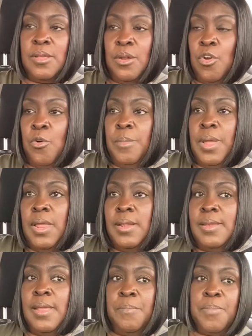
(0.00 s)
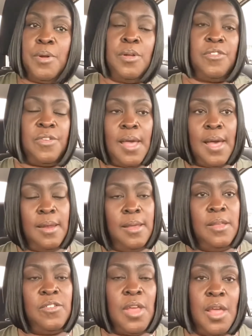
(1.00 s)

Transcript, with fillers: to Know Me Deeper challenge.